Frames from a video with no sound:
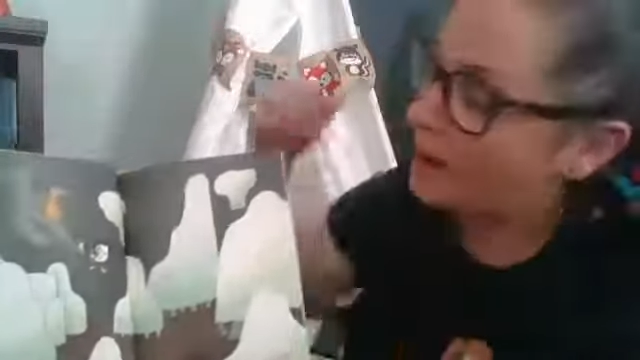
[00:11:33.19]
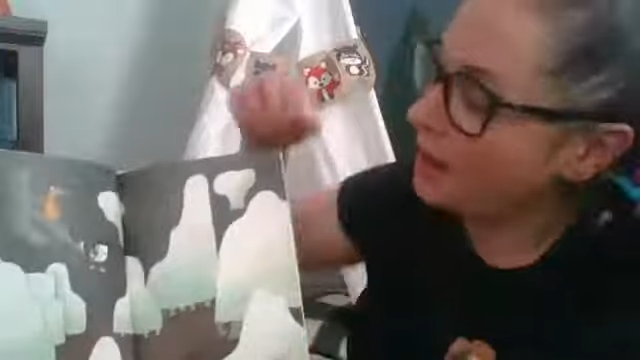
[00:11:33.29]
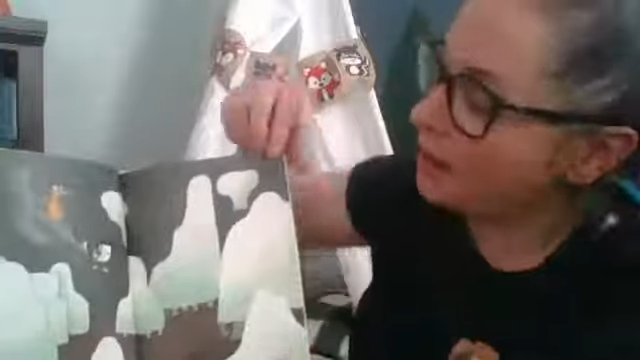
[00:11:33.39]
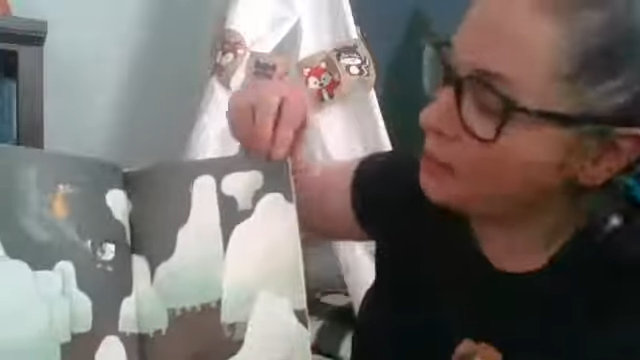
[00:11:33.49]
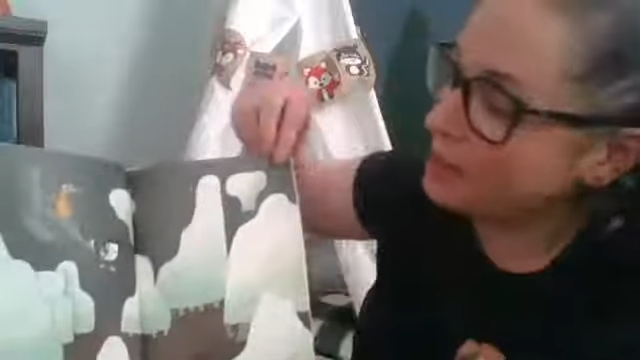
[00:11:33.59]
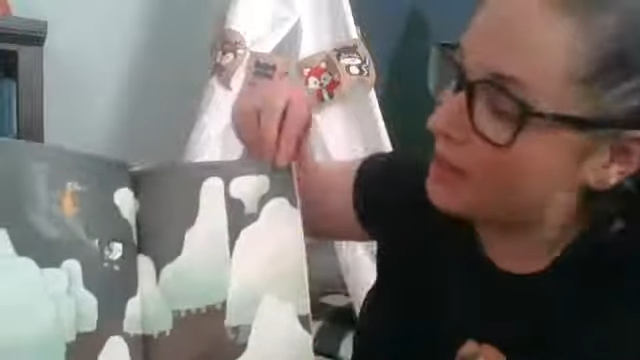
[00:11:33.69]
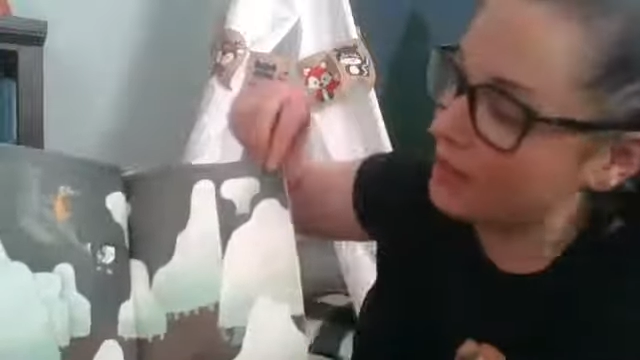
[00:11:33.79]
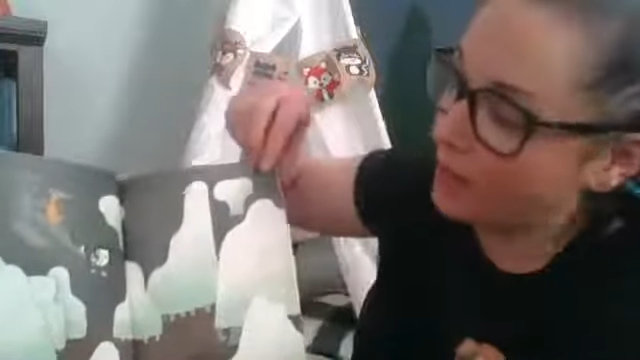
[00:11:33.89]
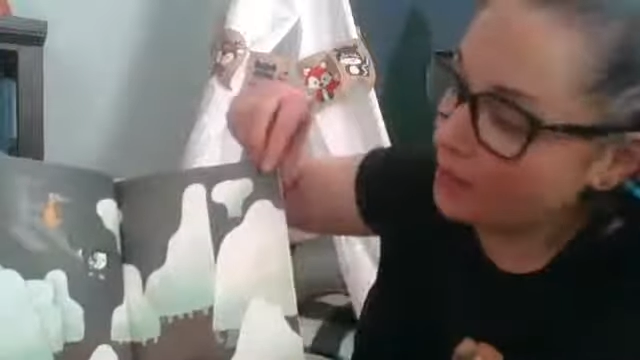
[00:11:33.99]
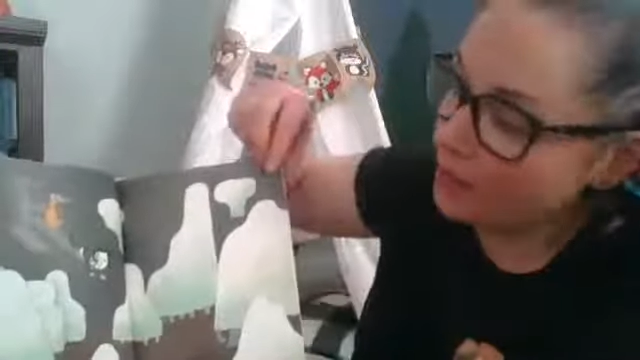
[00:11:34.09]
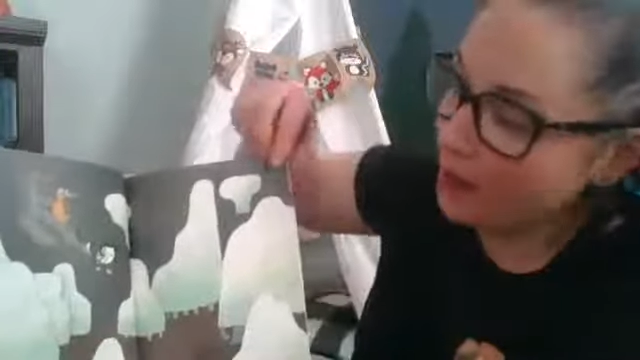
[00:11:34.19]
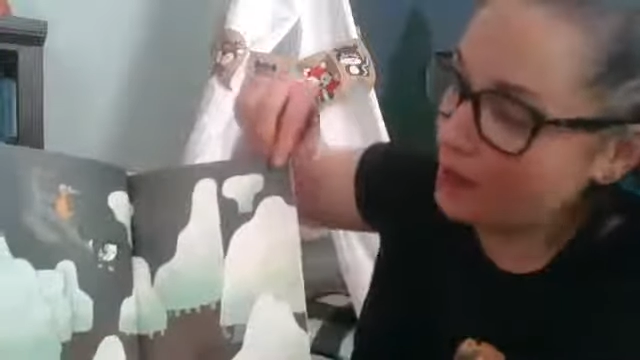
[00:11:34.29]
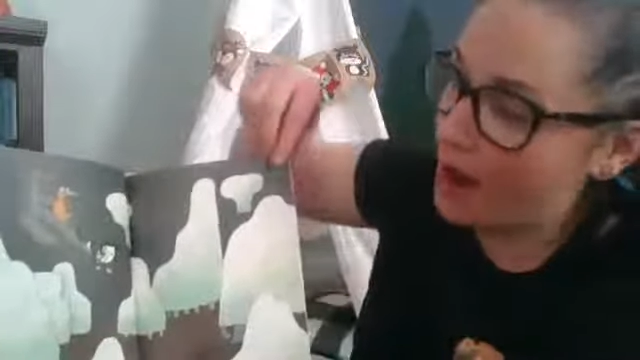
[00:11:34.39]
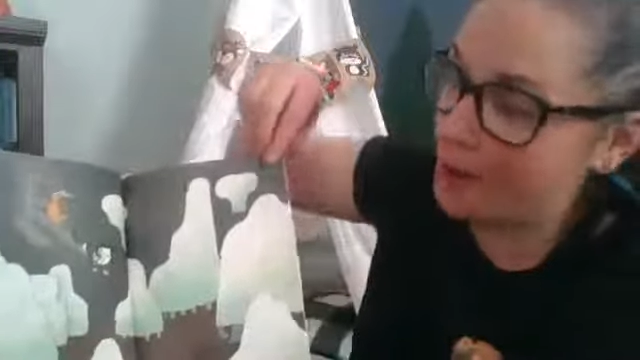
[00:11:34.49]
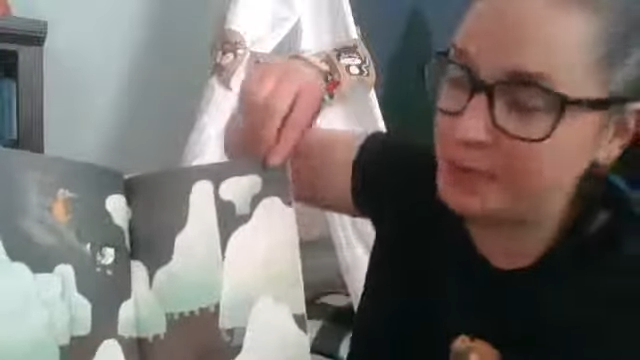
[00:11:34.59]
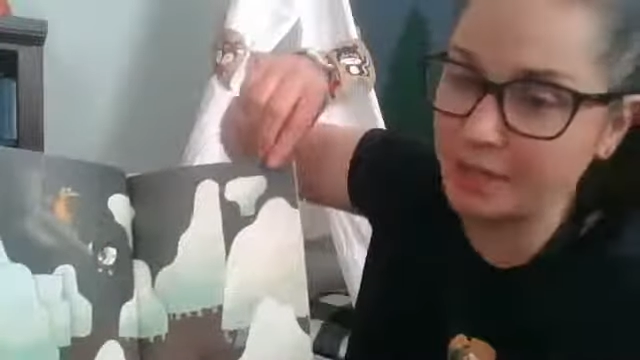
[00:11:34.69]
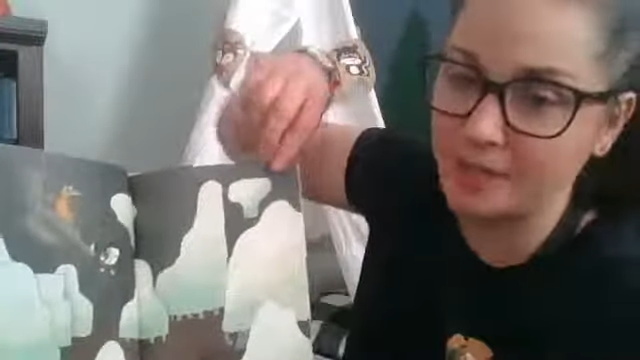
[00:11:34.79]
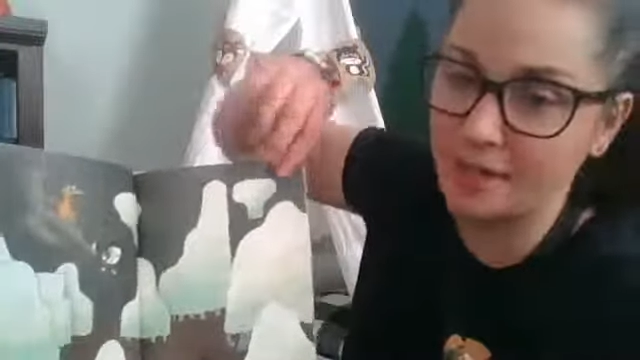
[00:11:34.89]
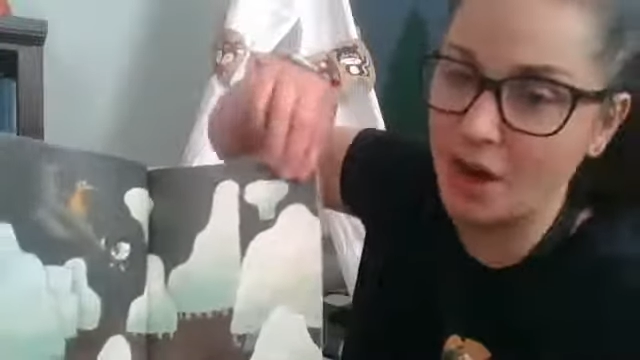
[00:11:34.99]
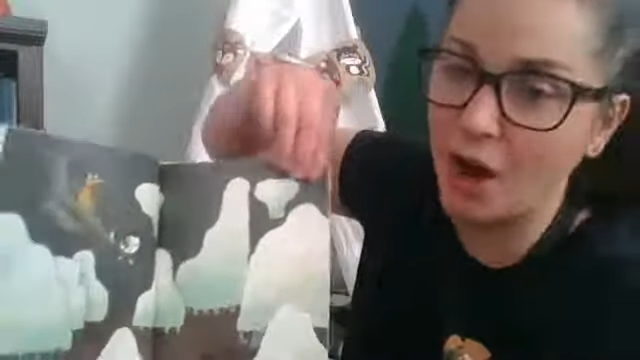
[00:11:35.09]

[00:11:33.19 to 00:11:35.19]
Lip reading: and we take care of all the objects that